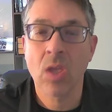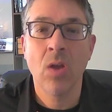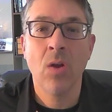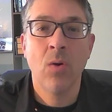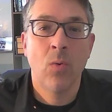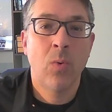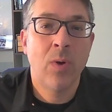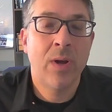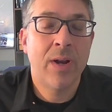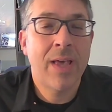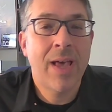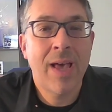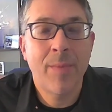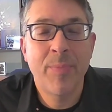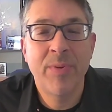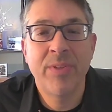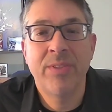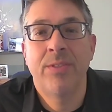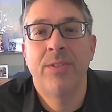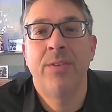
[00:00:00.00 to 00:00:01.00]
What
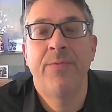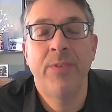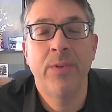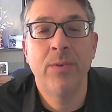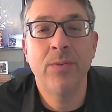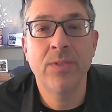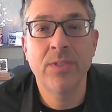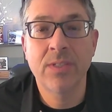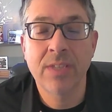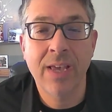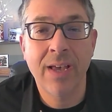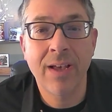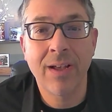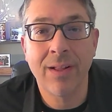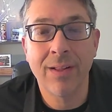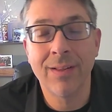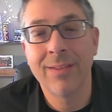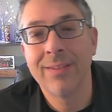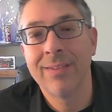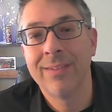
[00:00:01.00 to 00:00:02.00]
happens if you
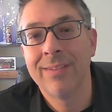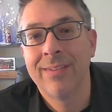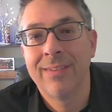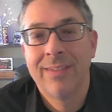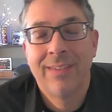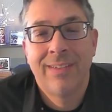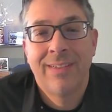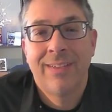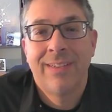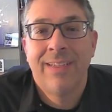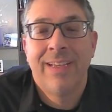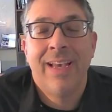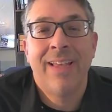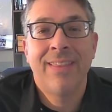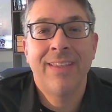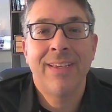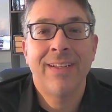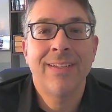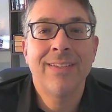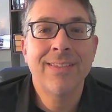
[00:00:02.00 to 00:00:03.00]
sell and
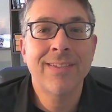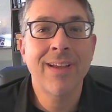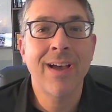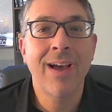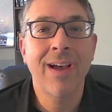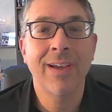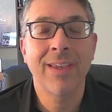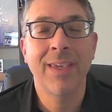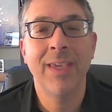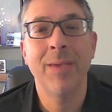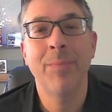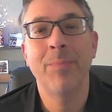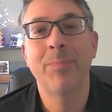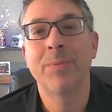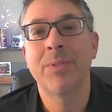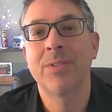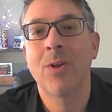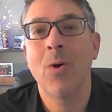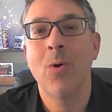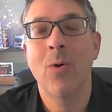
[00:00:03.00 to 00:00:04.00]
then a stock keeps
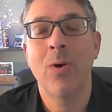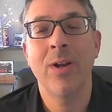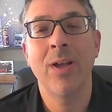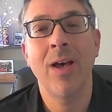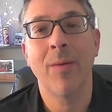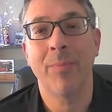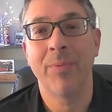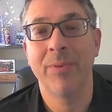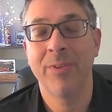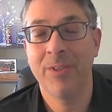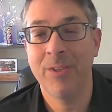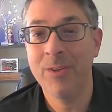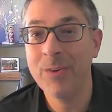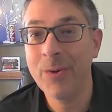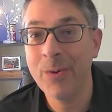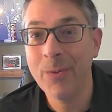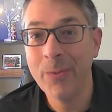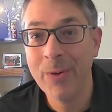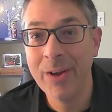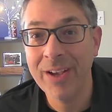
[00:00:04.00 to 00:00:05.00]
going up? You know
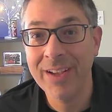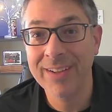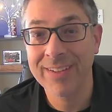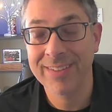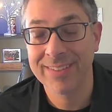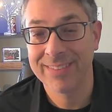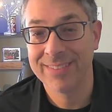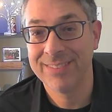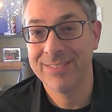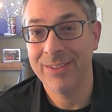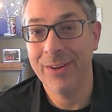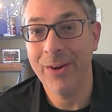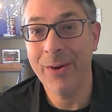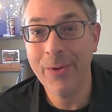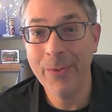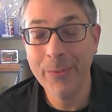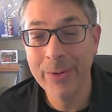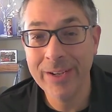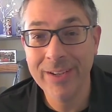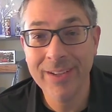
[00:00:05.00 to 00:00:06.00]
what?
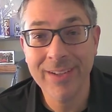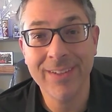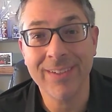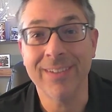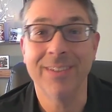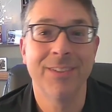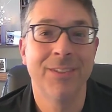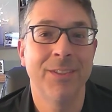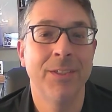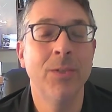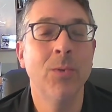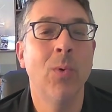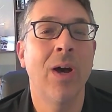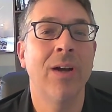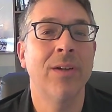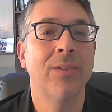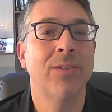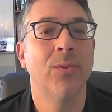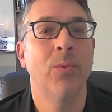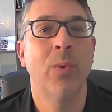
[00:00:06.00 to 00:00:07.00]
Oh well, you
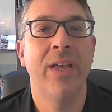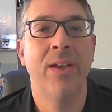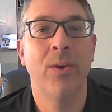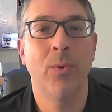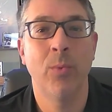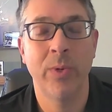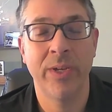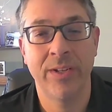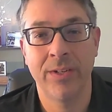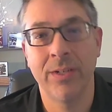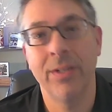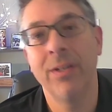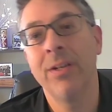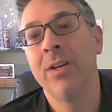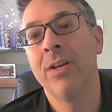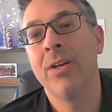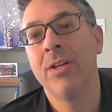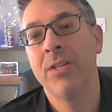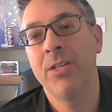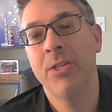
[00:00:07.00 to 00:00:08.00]
walked away a winner.
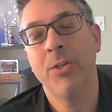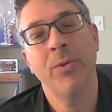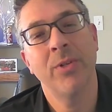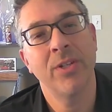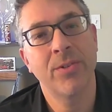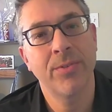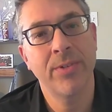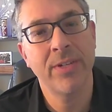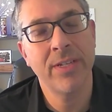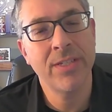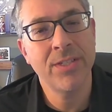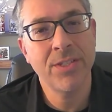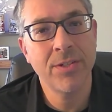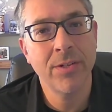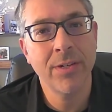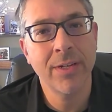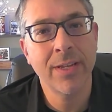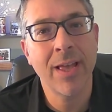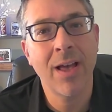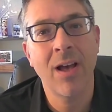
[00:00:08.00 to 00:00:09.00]
You increased your
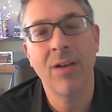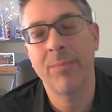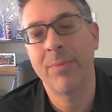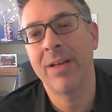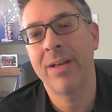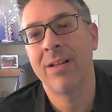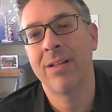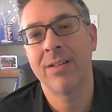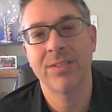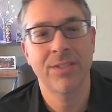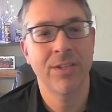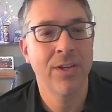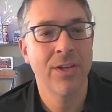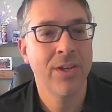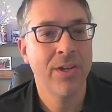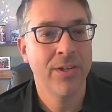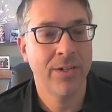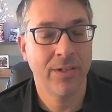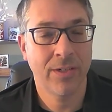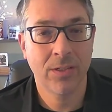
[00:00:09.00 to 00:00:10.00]
account balance.
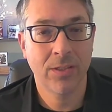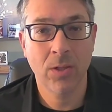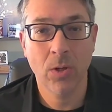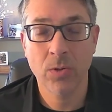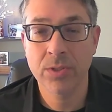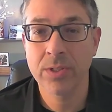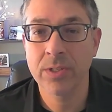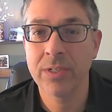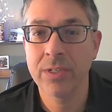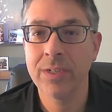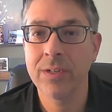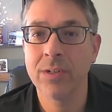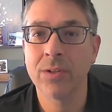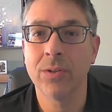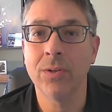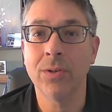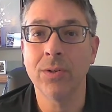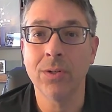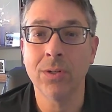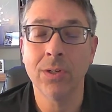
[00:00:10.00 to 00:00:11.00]
You're closer to your
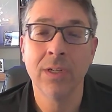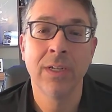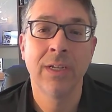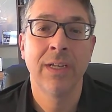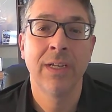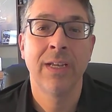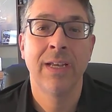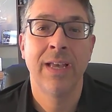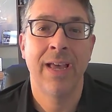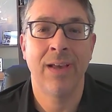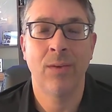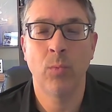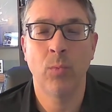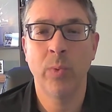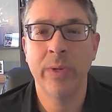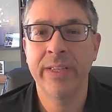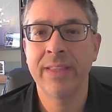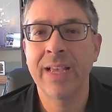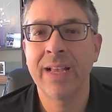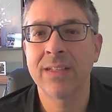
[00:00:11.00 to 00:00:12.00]
goal. And
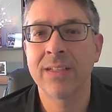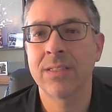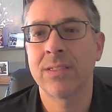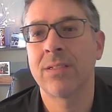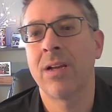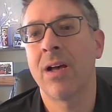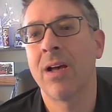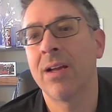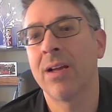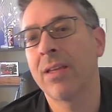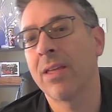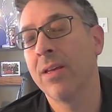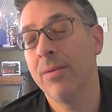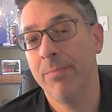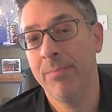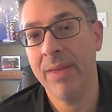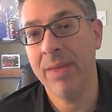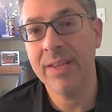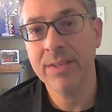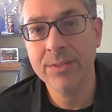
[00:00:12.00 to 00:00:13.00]
when that stock
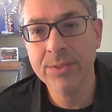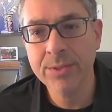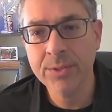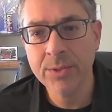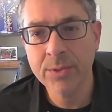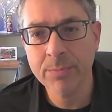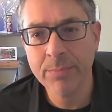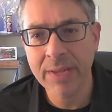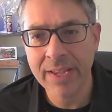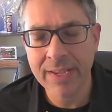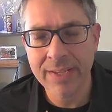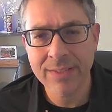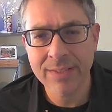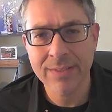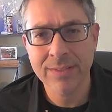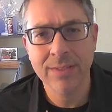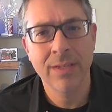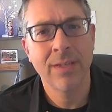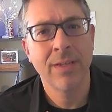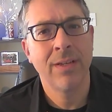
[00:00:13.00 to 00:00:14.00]
makes a new
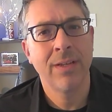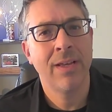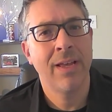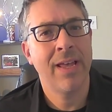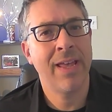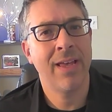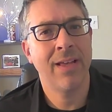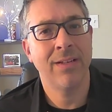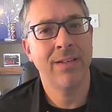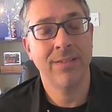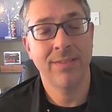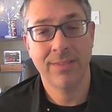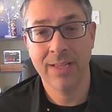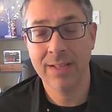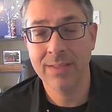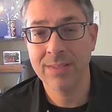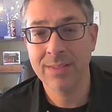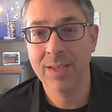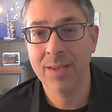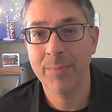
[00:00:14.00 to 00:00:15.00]
base and
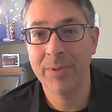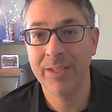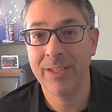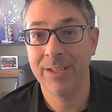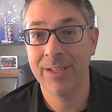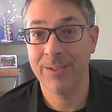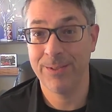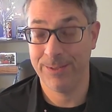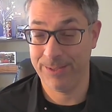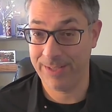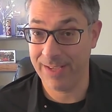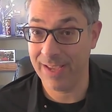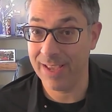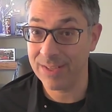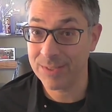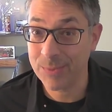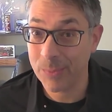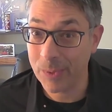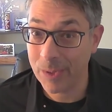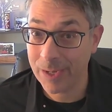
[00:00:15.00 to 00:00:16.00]
sets up again, guess
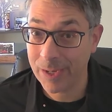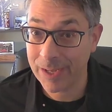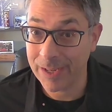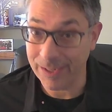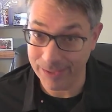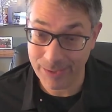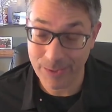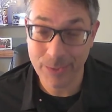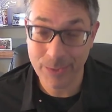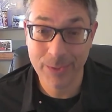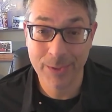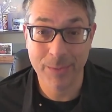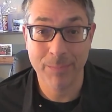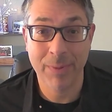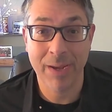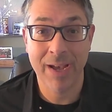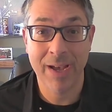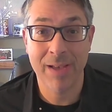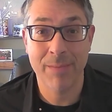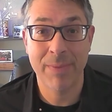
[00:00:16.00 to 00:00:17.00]
what? You can
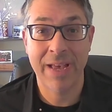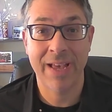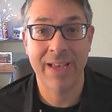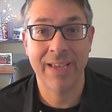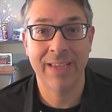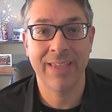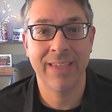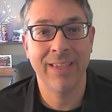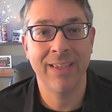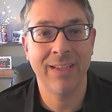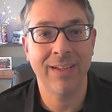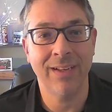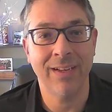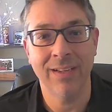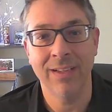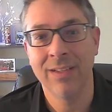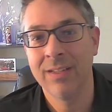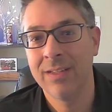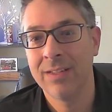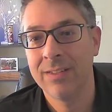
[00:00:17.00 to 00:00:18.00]
buy back in.
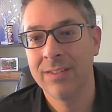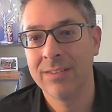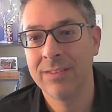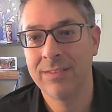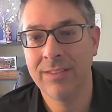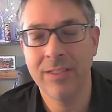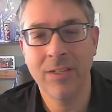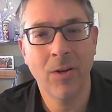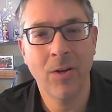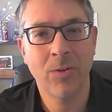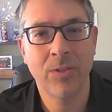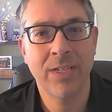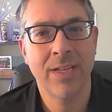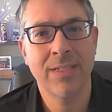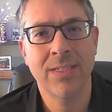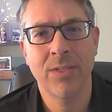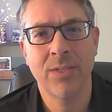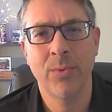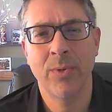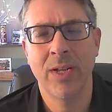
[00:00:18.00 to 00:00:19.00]
You know,
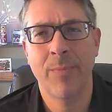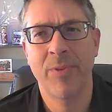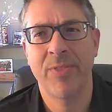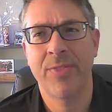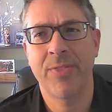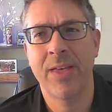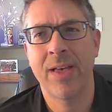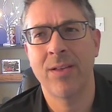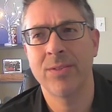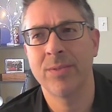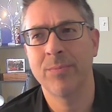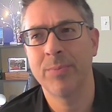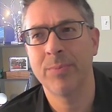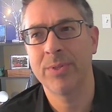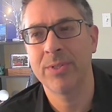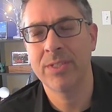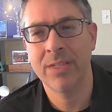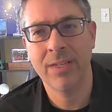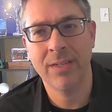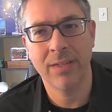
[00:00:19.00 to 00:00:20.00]
Tesla went up
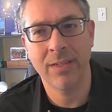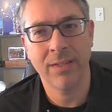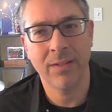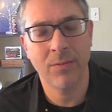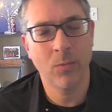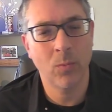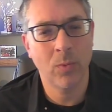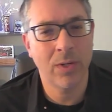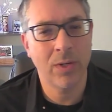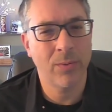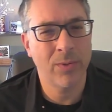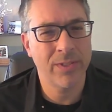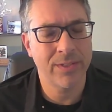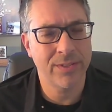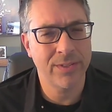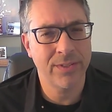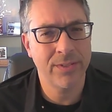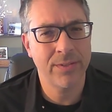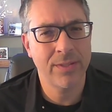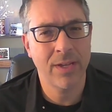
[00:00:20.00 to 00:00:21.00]
1,000% in, what was it,
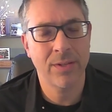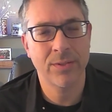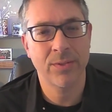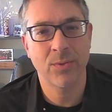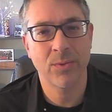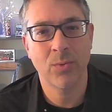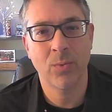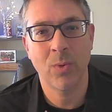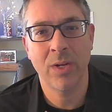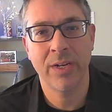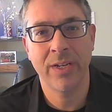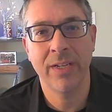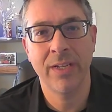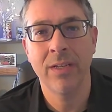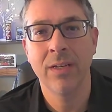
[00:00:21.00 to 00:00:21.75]
2020?